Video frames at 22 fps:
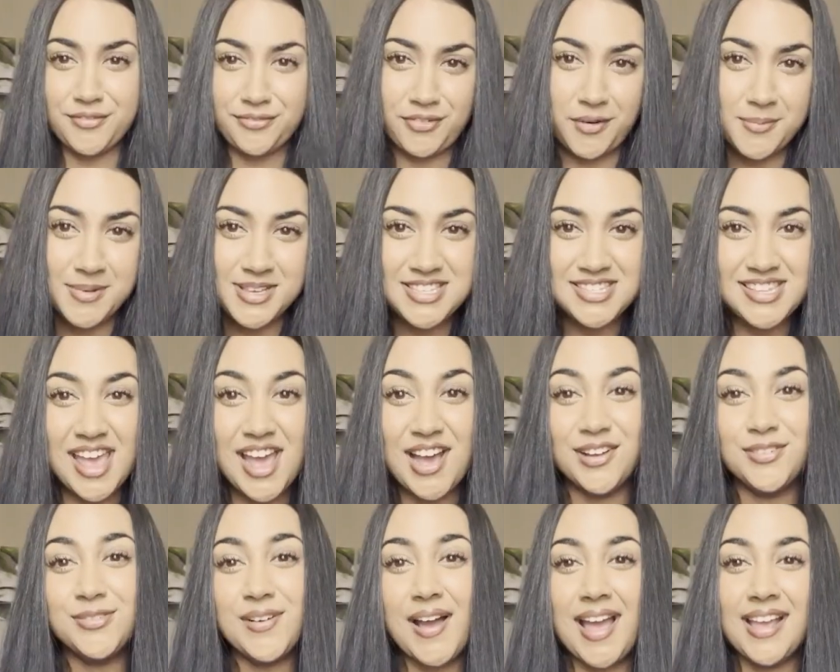For
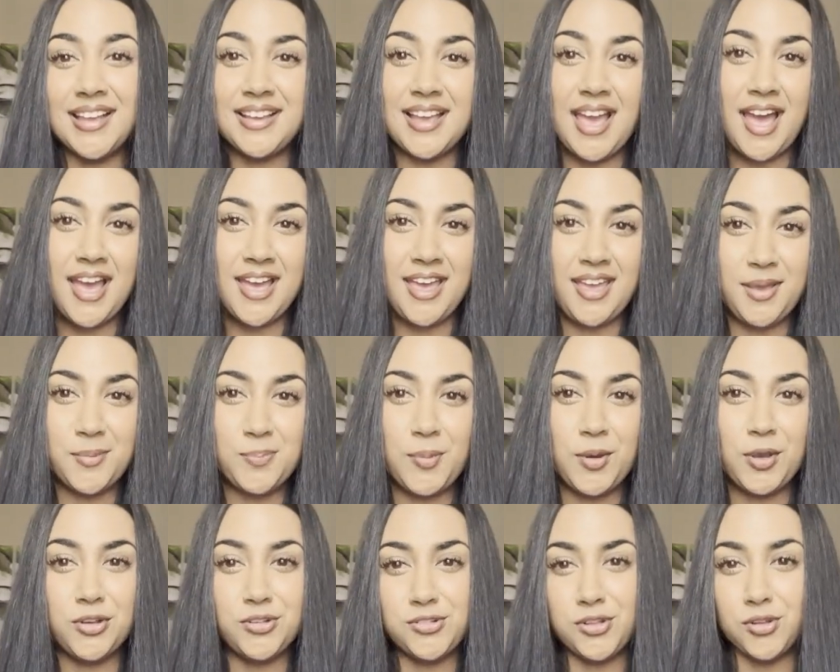myself, I
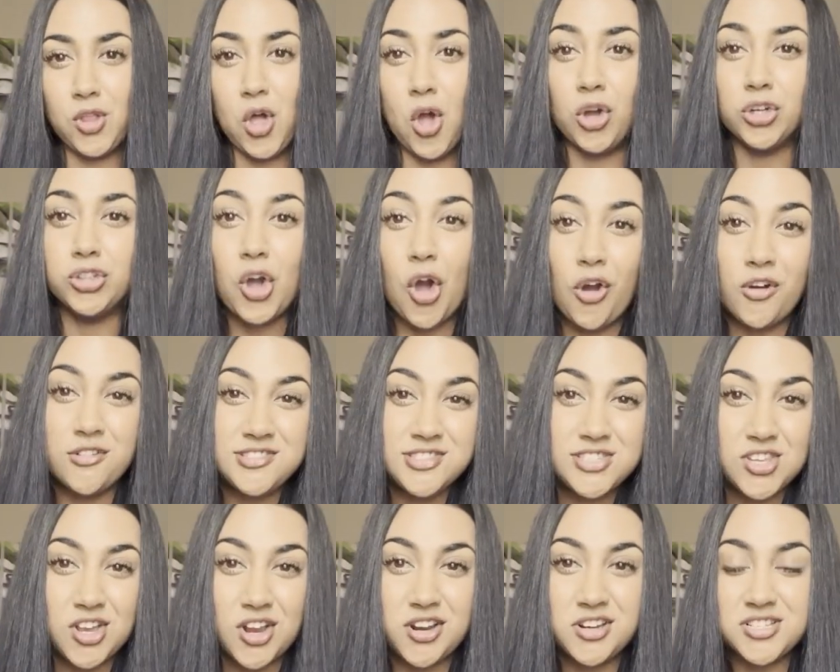booked a lot of
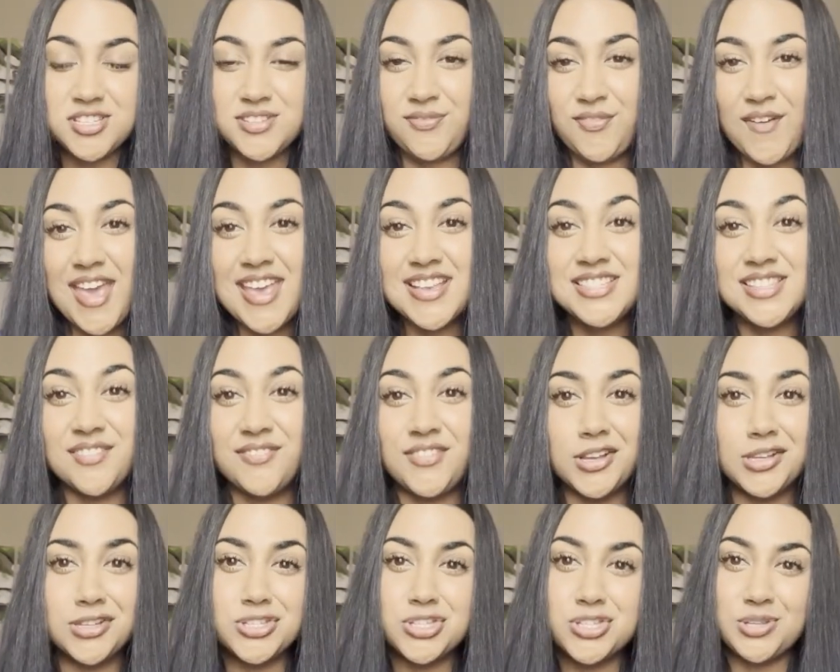concerts,
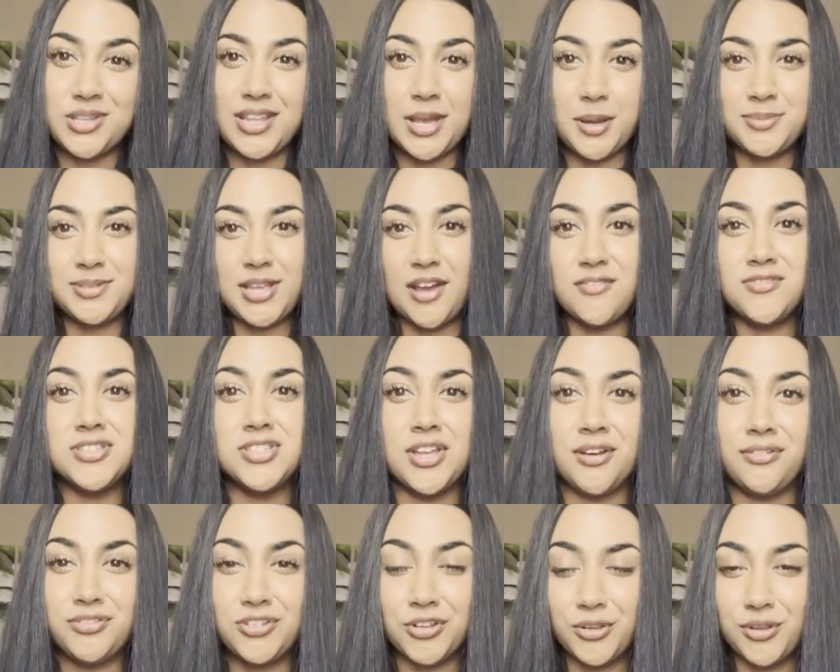festivals, so that I'd have
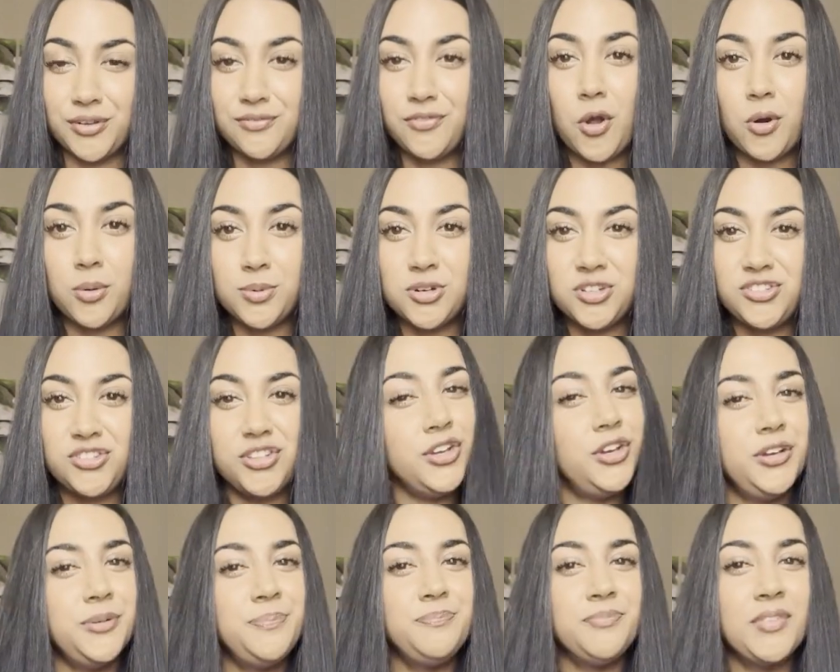stuff to look forward
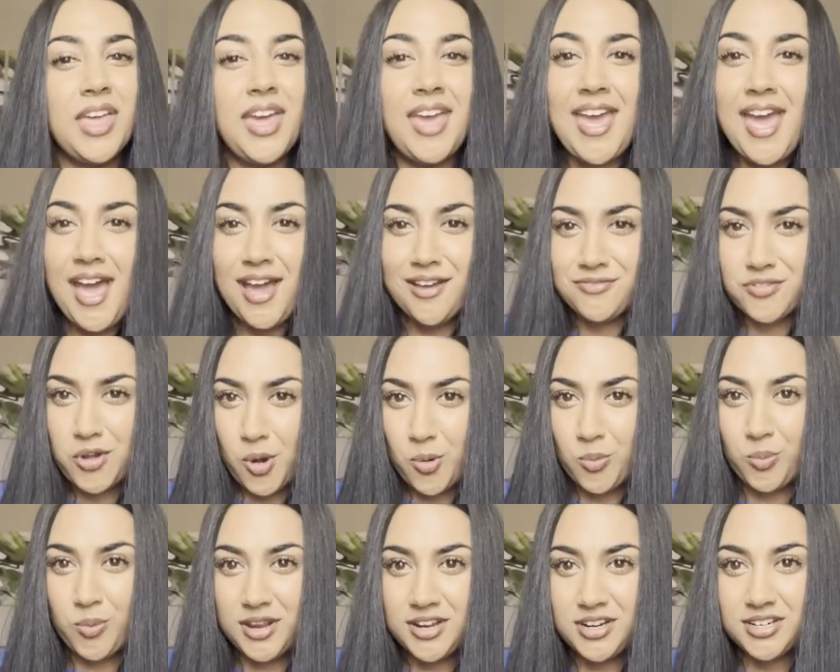to. I've
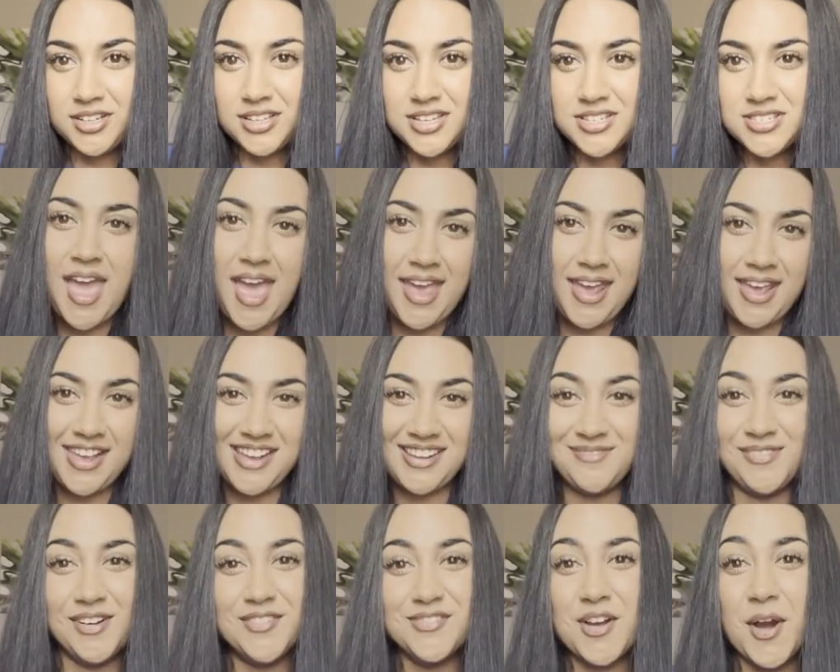got wireless,
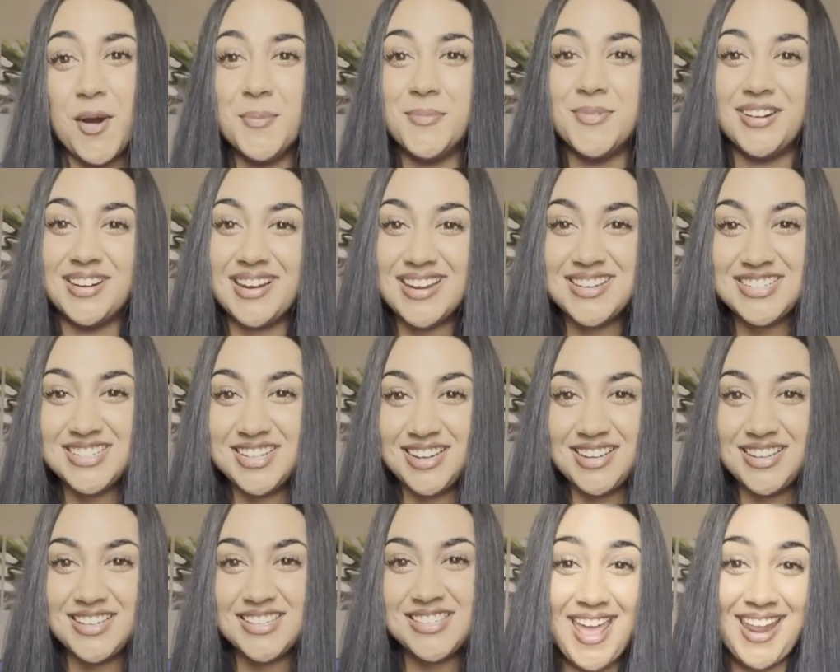I've got
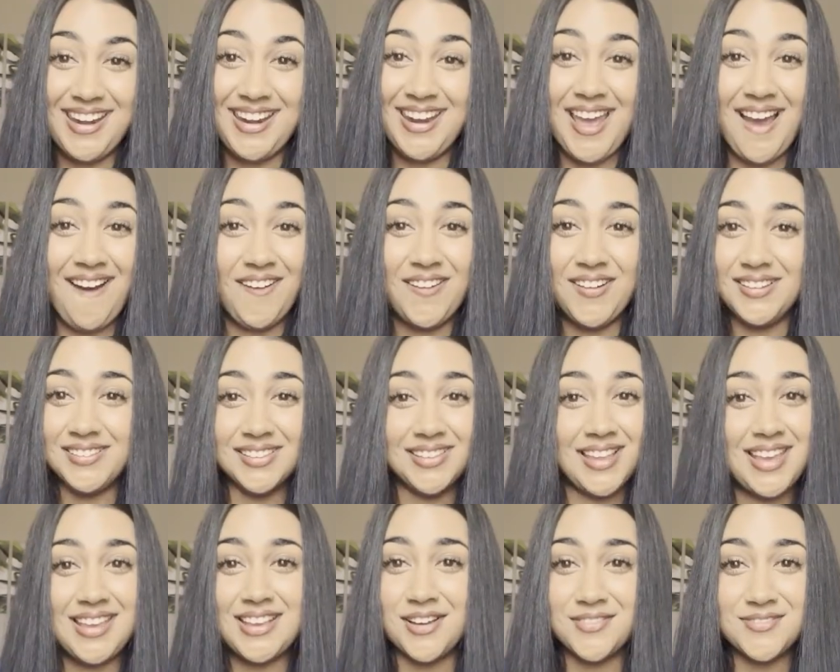Mauritius, and
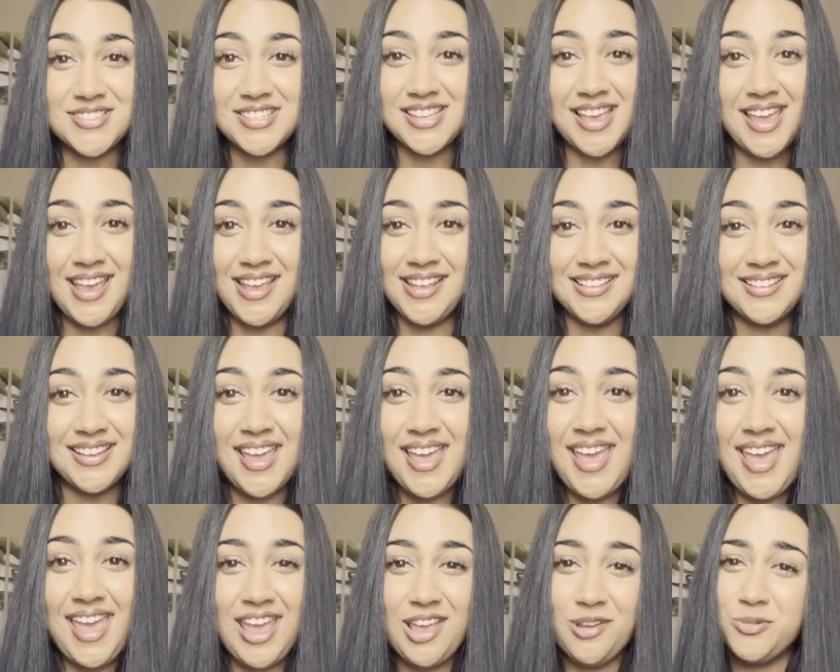like I've said,
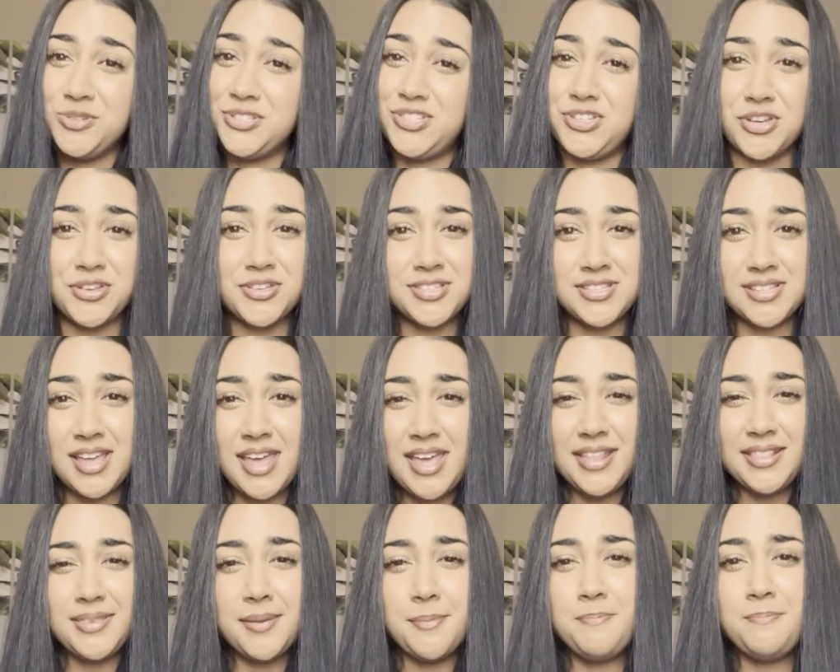it was just
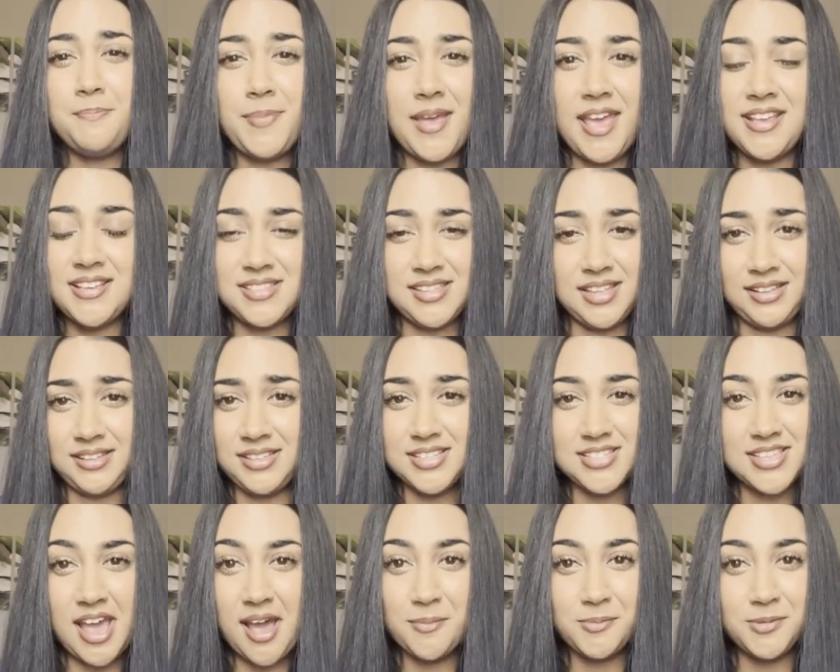the best thing
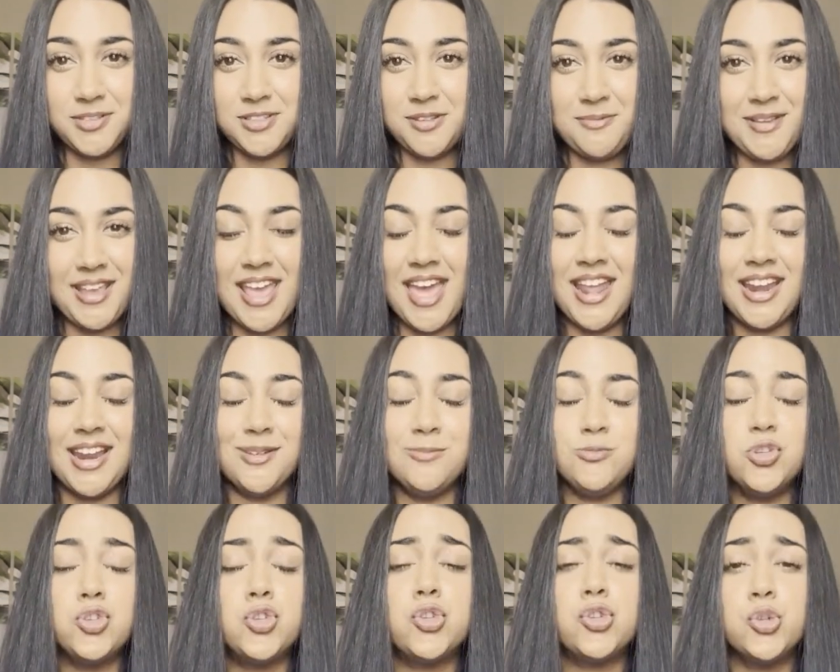that's happened to me, and
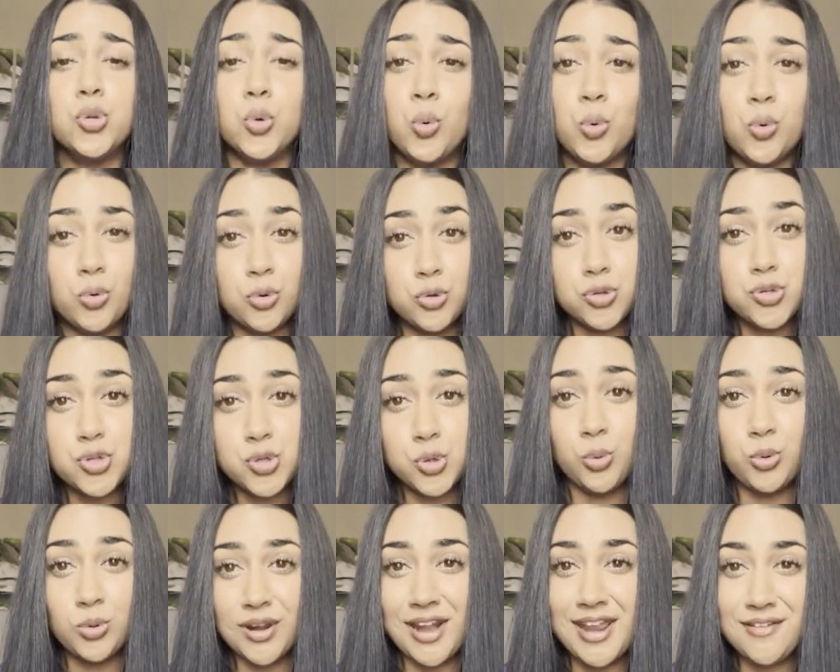I'm
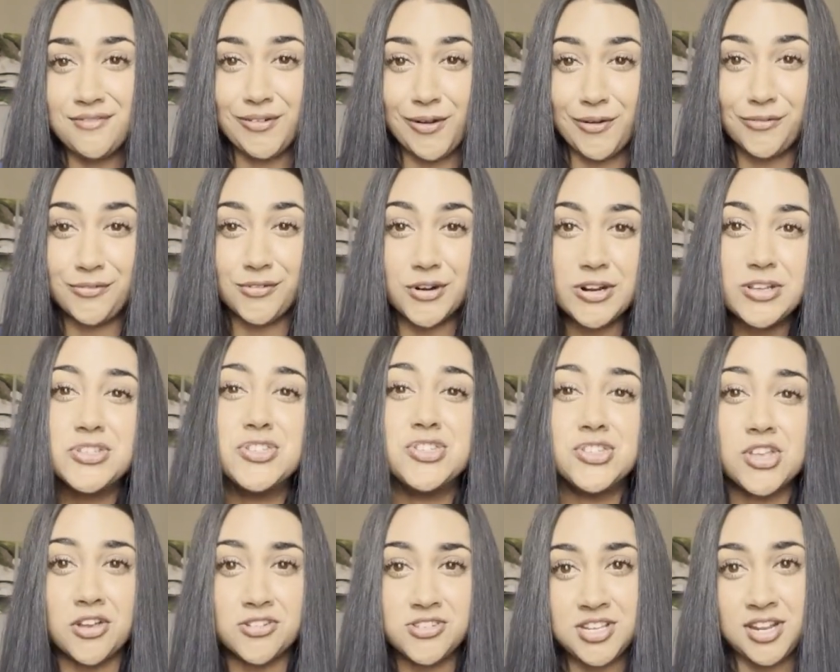so grateful for
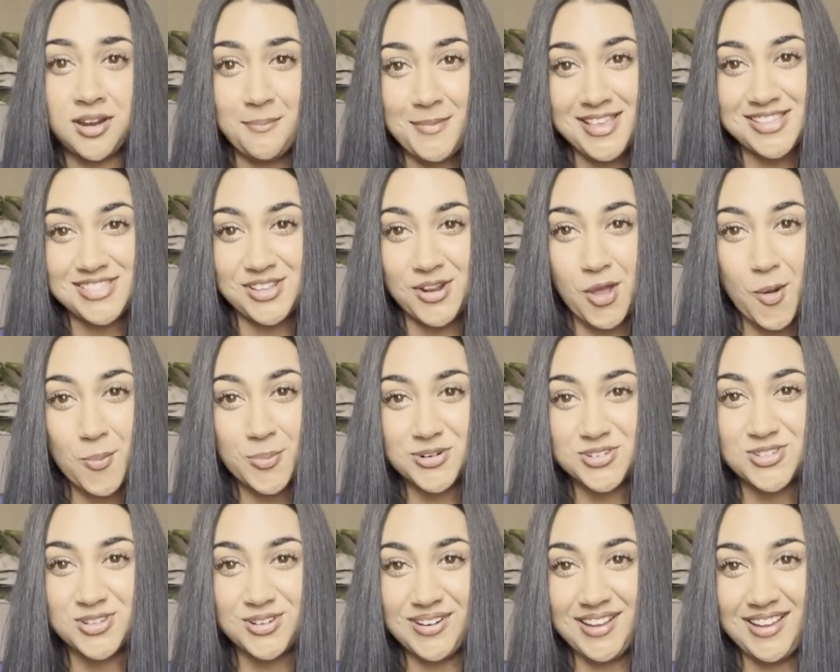such an amazing
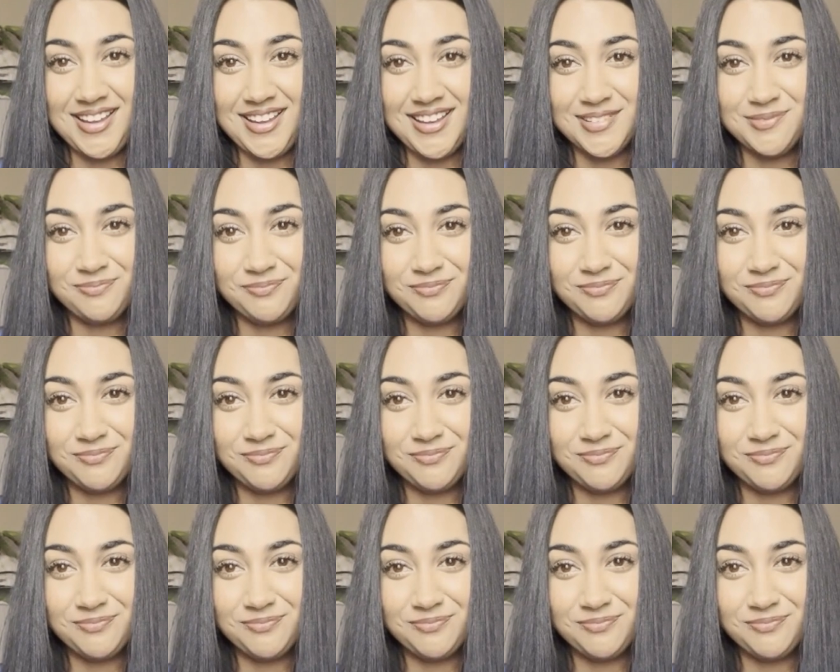opportunity.